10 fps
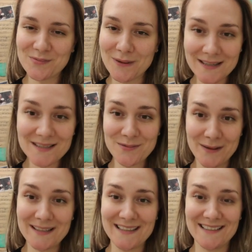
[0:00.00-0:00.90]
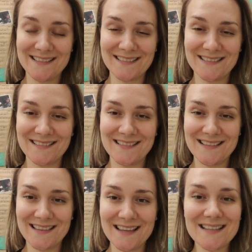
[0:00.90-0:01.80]
2020.
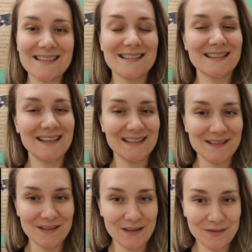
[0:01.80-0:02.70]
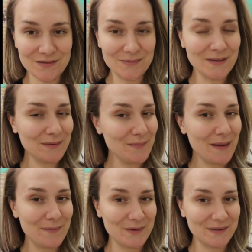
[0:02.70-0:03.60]
This is a year to be
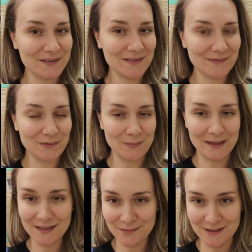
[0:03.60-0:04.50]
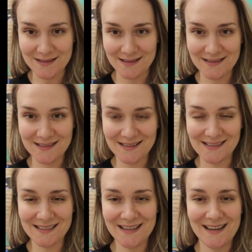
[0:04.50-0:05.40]
remembered for many reasons,
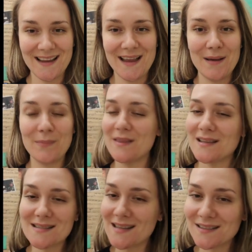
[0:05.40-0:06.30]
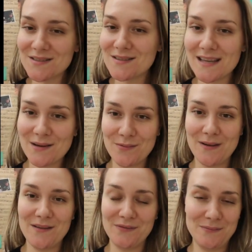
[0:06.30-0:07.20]
but that's not to take
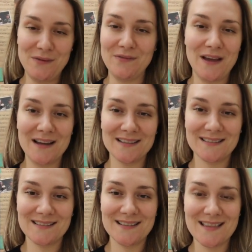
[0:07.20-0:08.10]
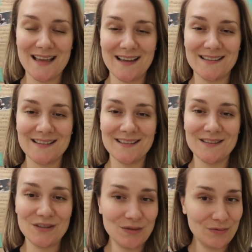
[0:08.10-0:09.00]
away from the fact that
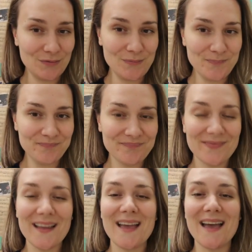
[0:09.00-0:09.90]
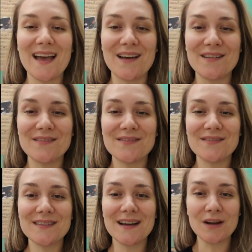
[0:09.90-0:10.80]
you have
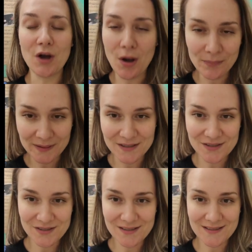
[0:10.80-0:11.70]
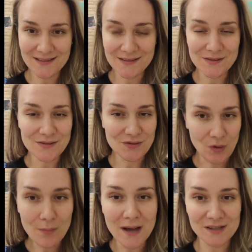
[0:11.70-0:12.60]
accomplished so
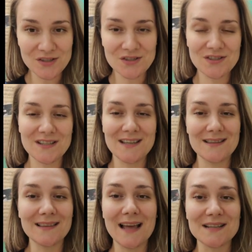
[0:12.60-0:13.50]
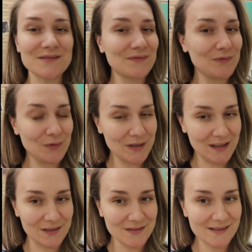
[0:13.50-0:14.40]
much in the last 4
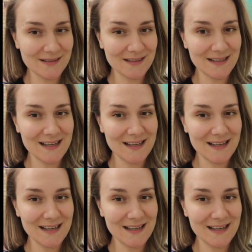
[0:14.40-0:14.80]
years,